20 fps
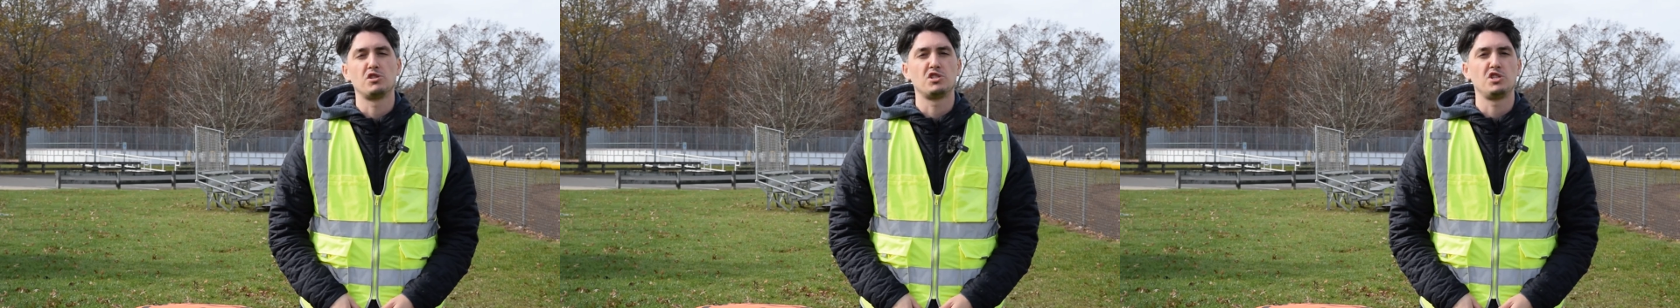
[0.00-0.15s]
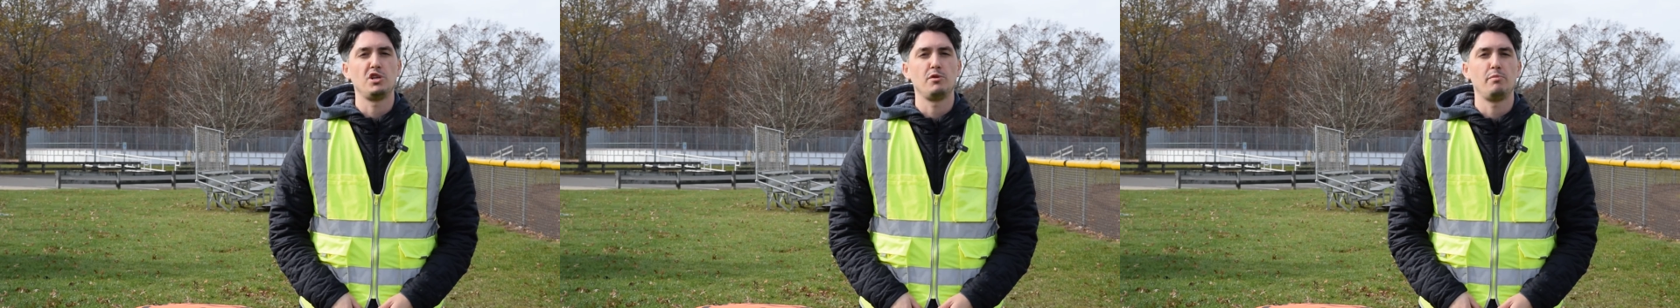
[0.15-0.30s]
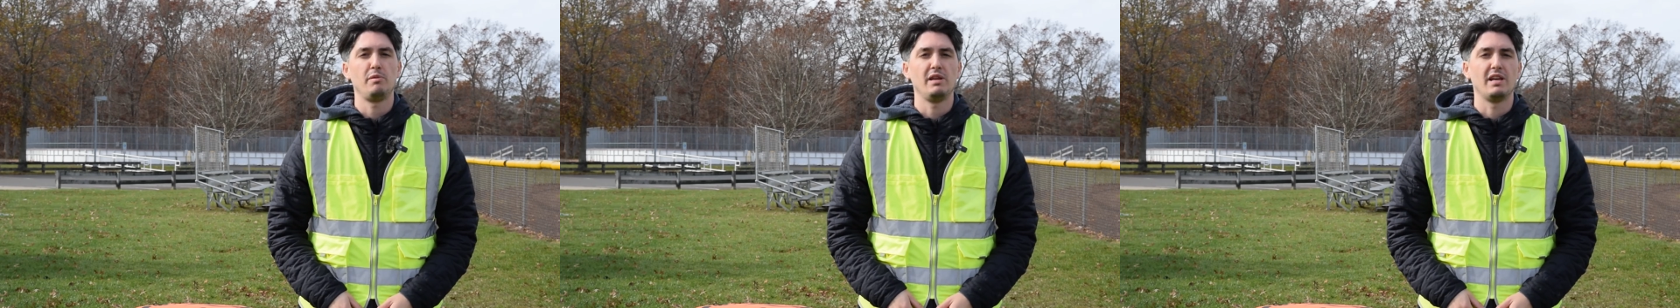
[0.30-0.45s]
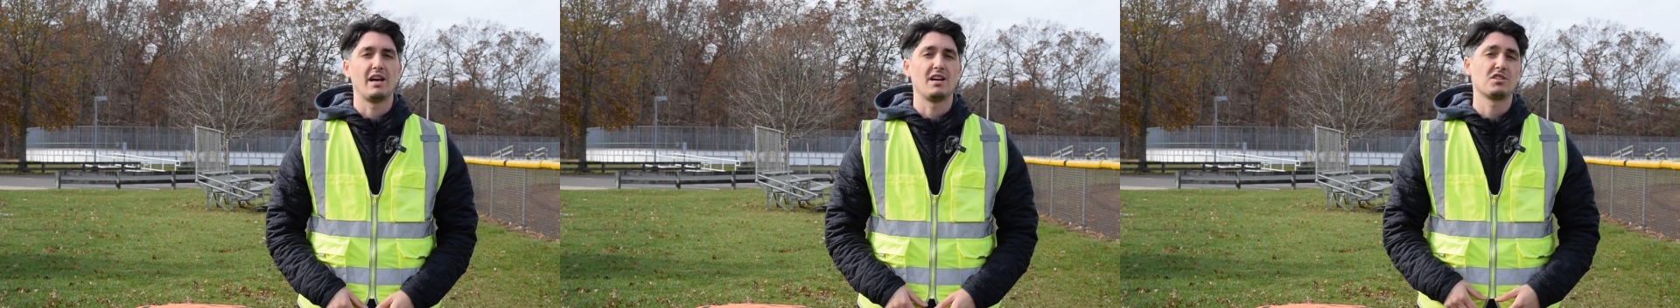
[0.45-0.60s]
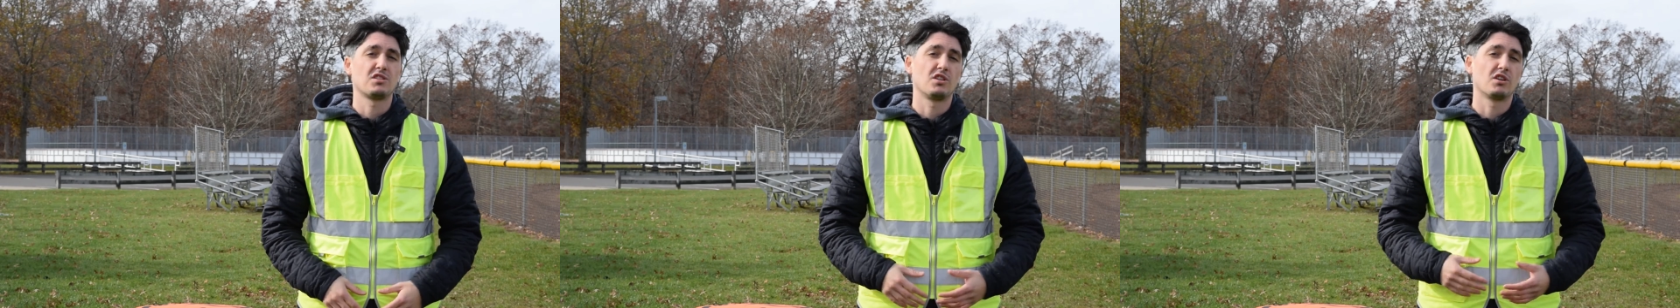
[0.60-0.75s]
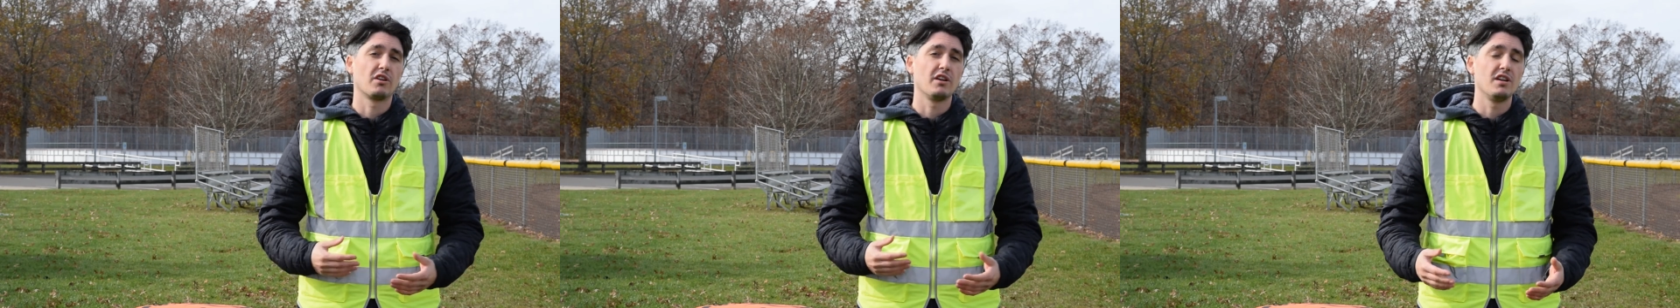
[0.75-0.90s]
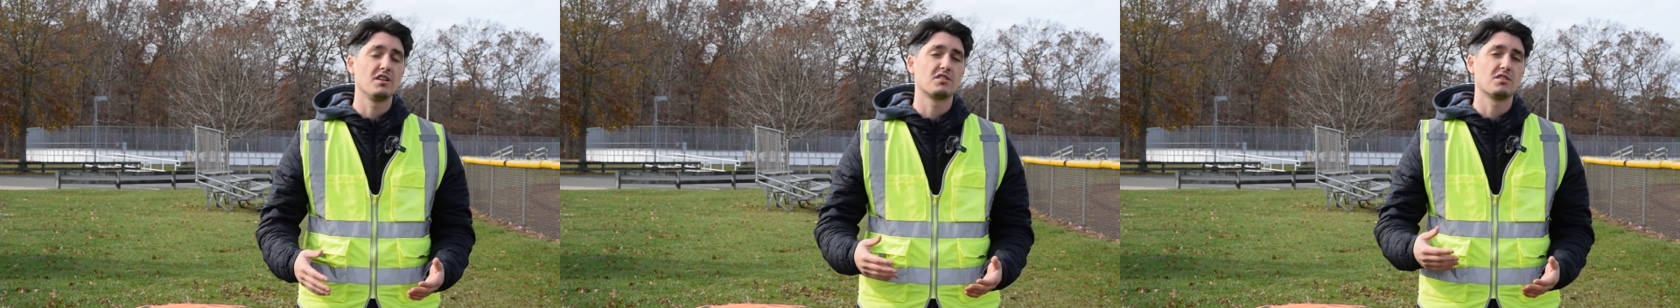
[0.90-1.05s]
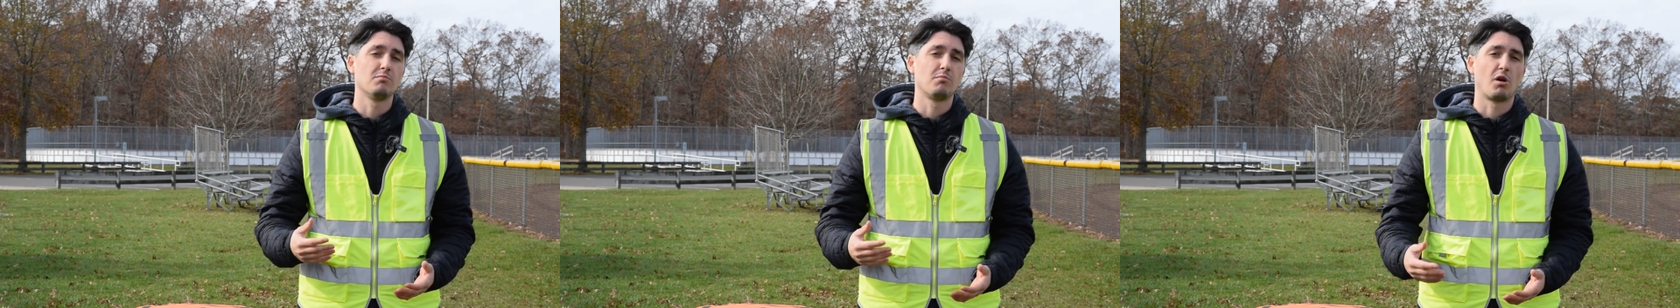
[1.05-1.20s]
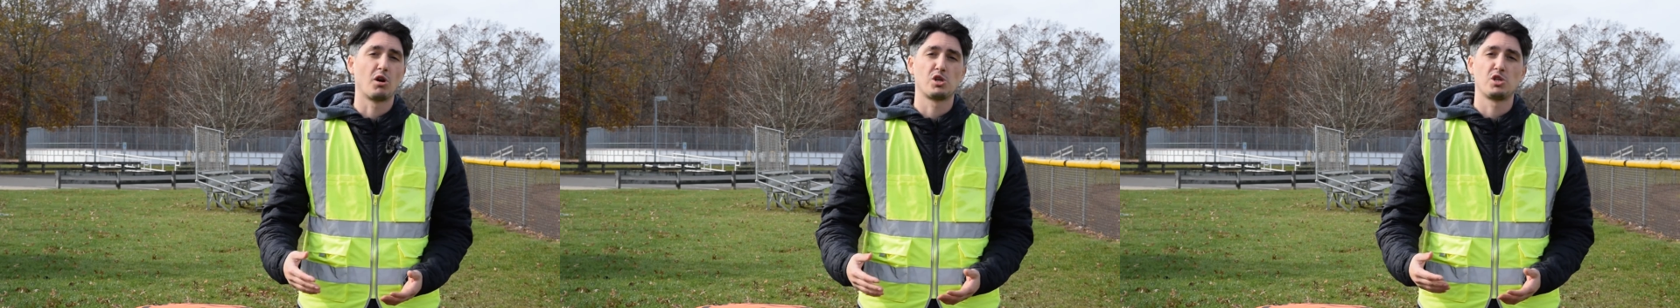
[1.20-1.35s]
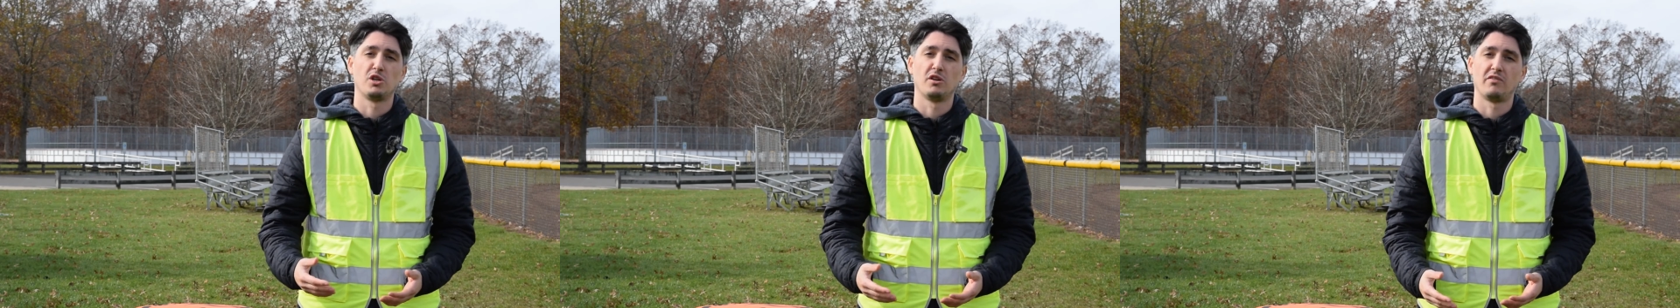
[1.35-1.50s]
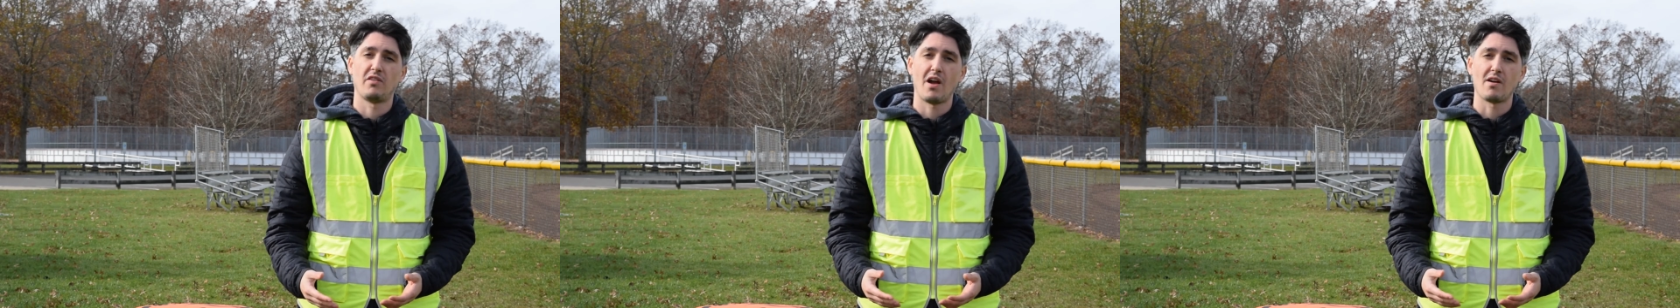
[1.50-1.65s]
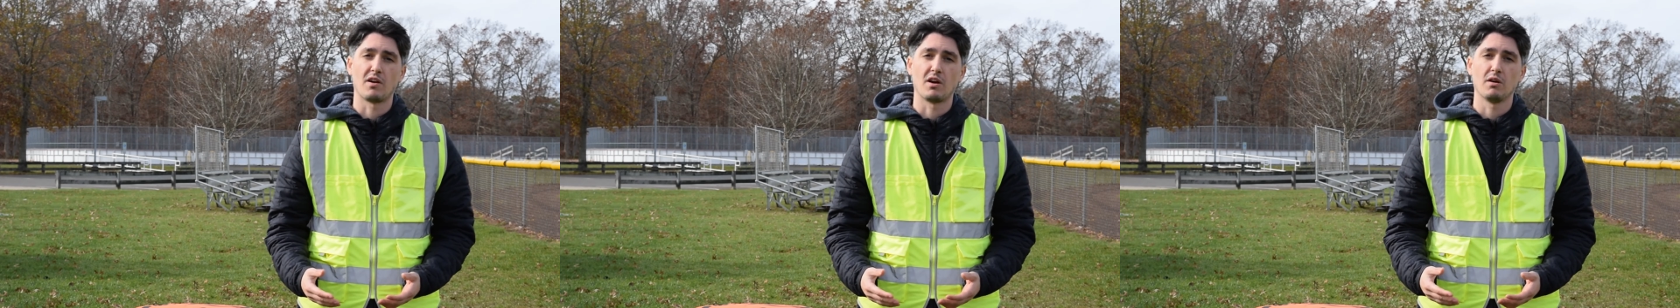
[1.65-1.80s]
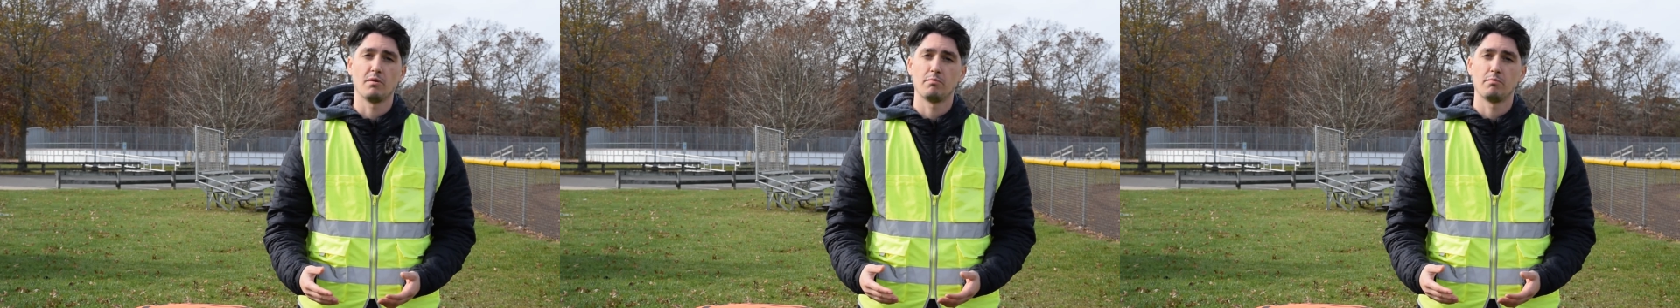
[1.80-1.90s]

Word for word: GPS, there is a margin of error,